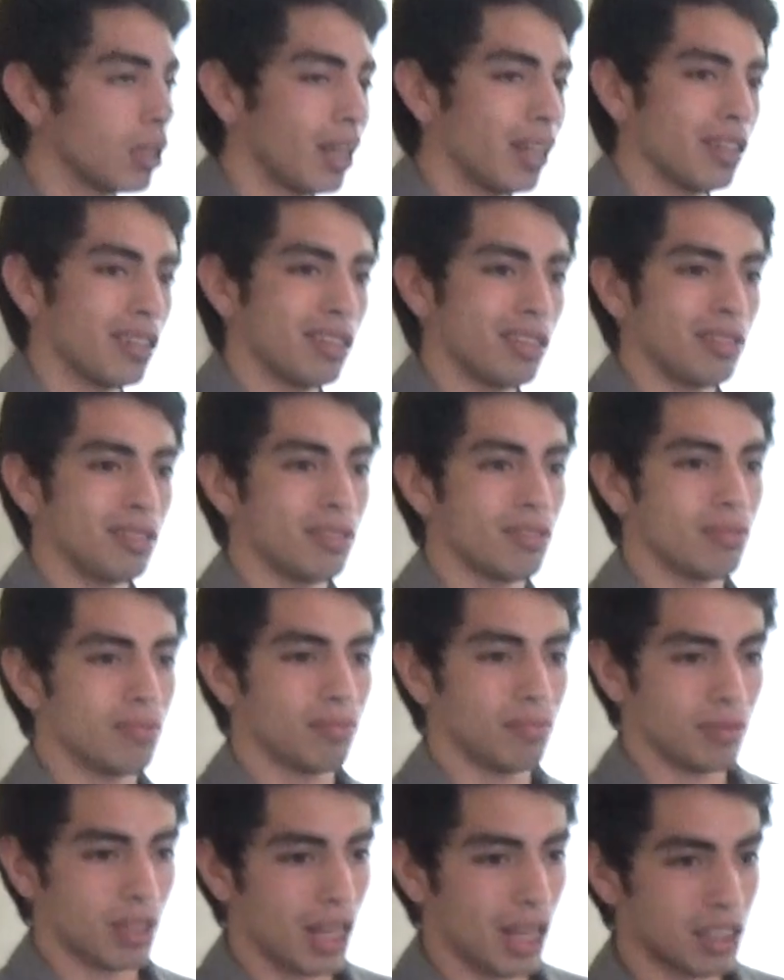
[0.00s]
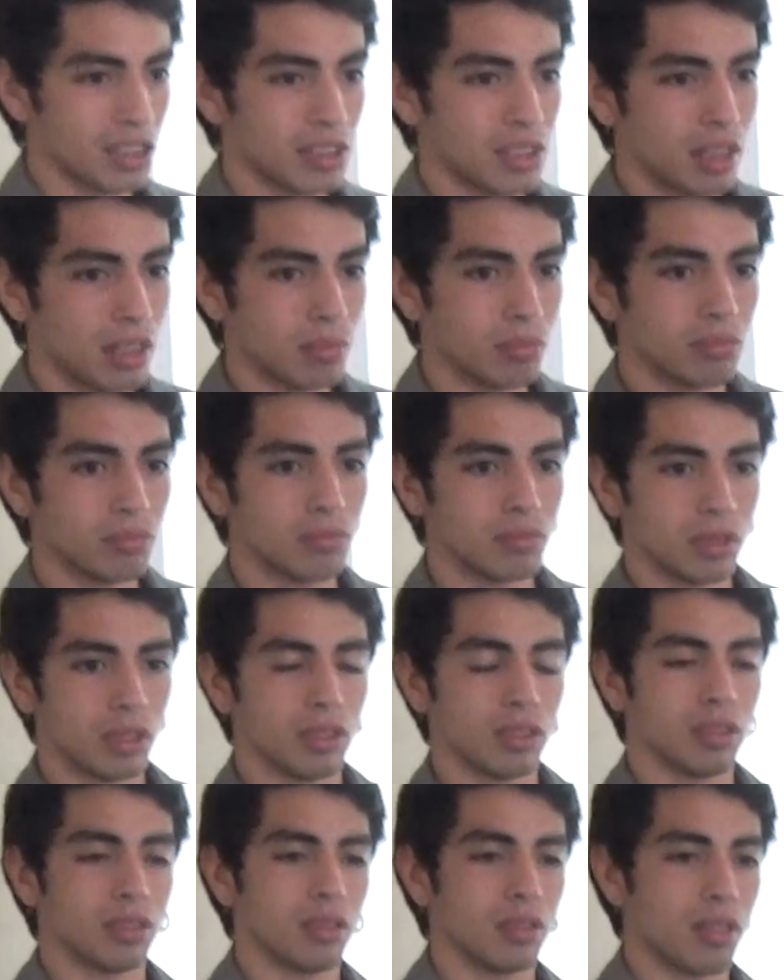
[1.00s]
I asked them
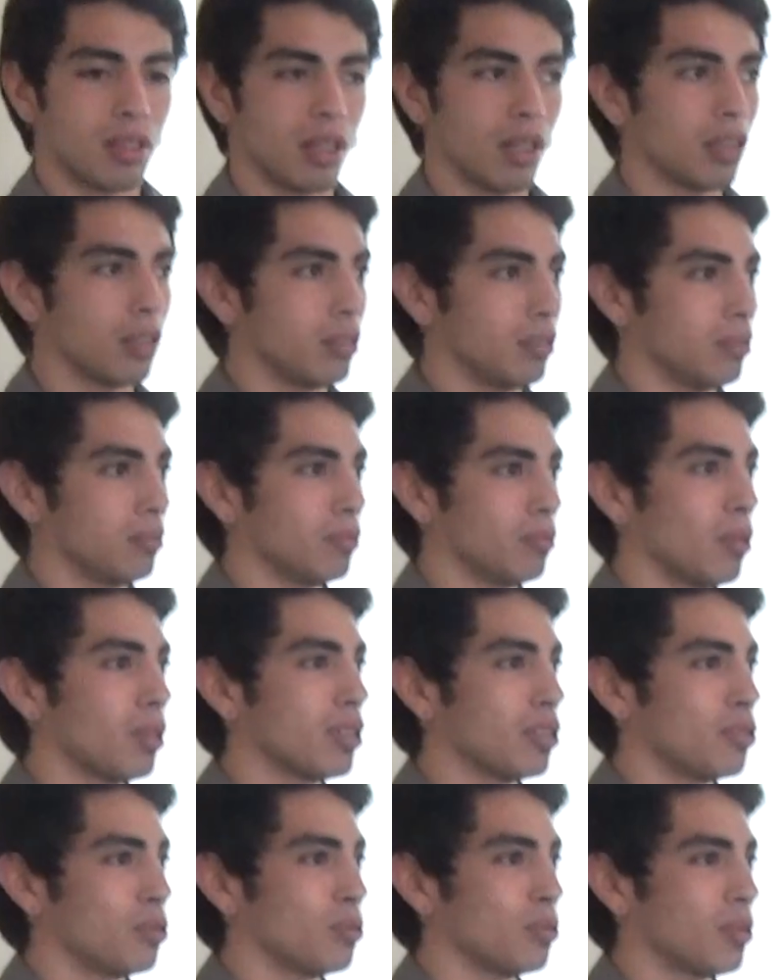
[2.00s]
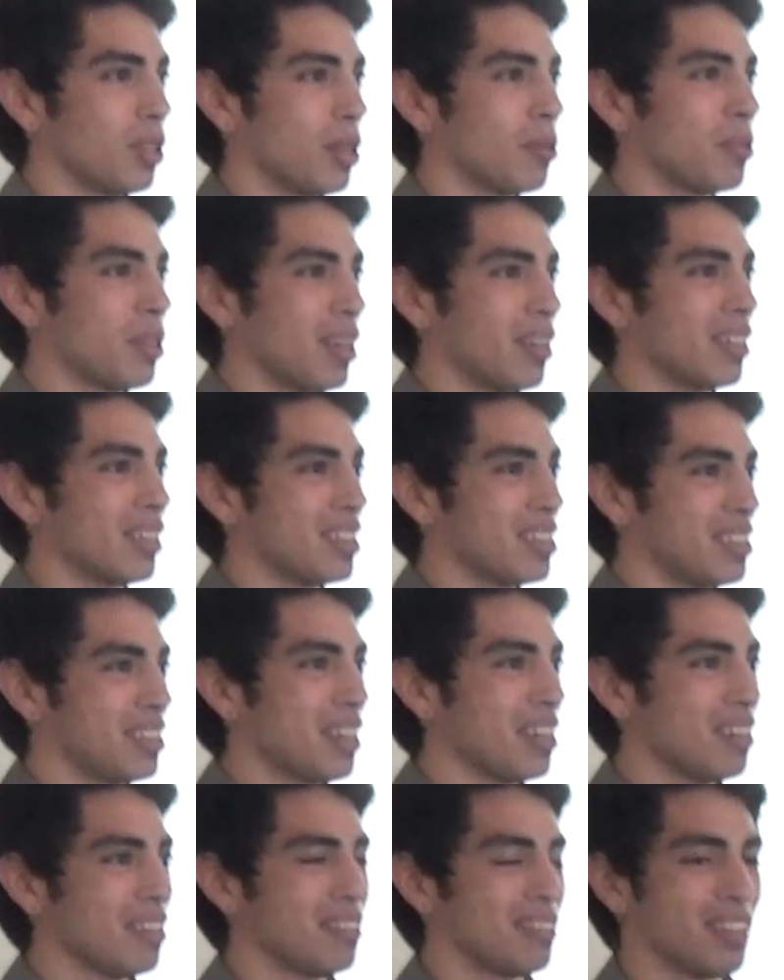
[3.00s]
that I wanted to carry out a
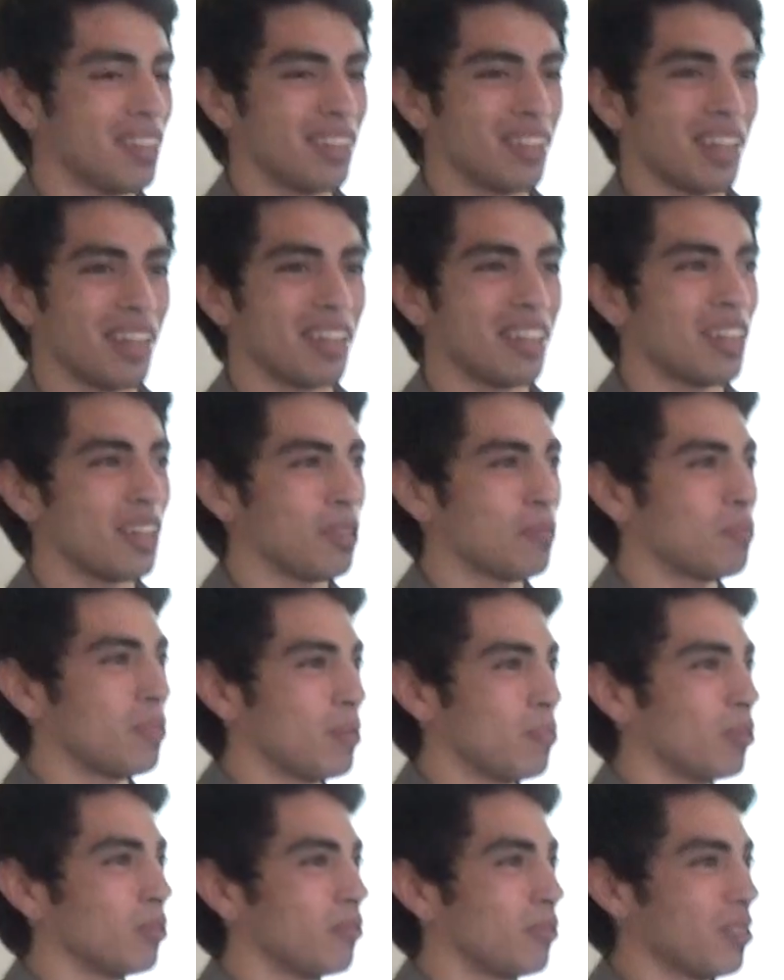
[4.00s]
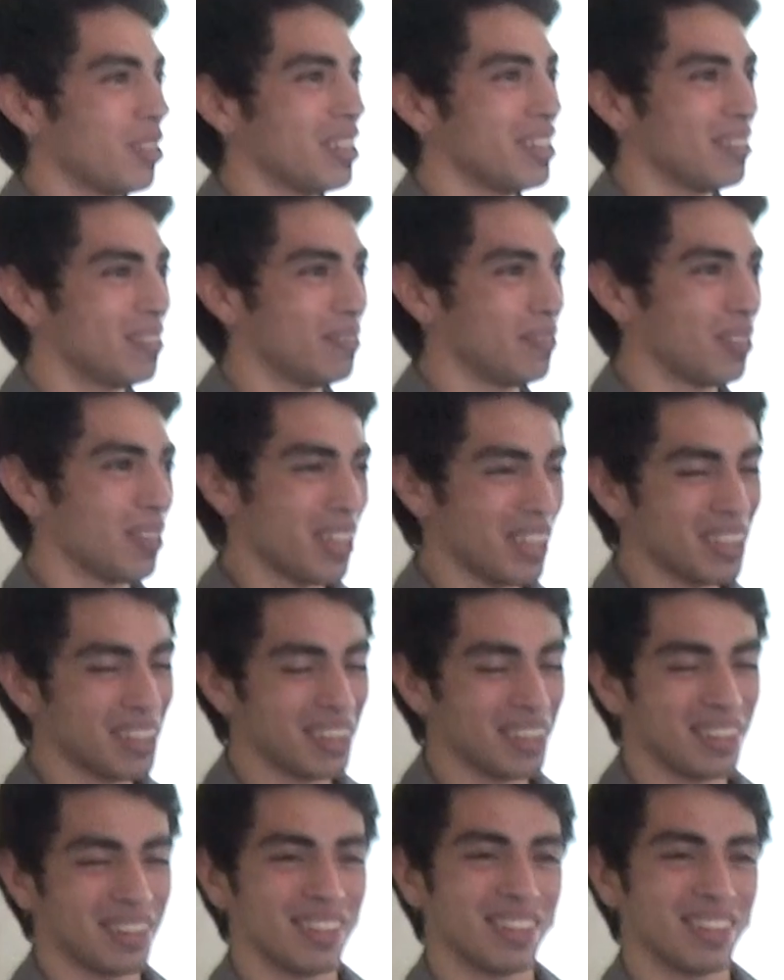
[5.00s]
study, and I needed people for this,